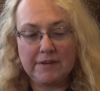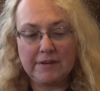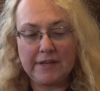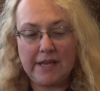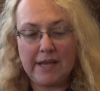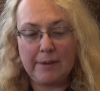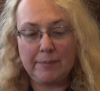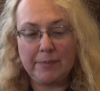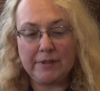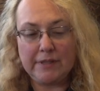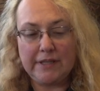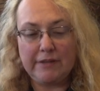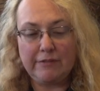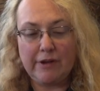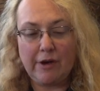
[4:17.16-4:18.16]
can't
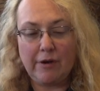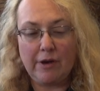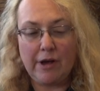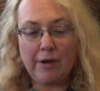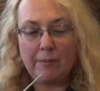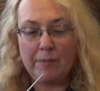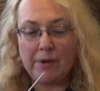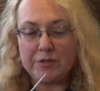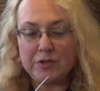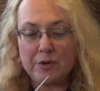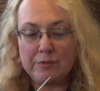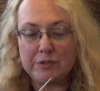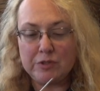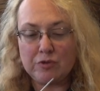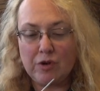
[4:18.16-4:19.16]
believe how much I
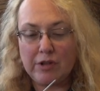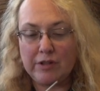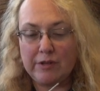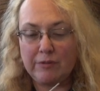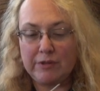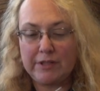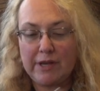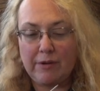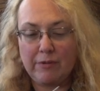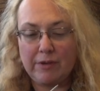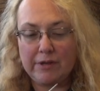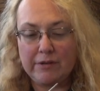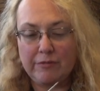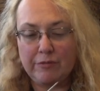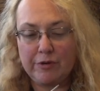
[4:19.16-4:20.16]
was struggling with that
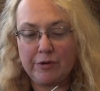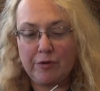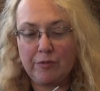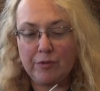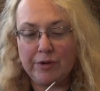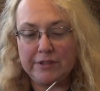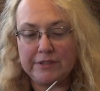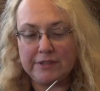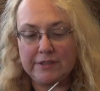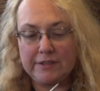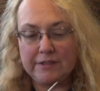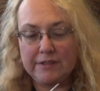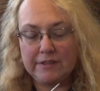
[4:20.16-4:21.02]
one for no reason.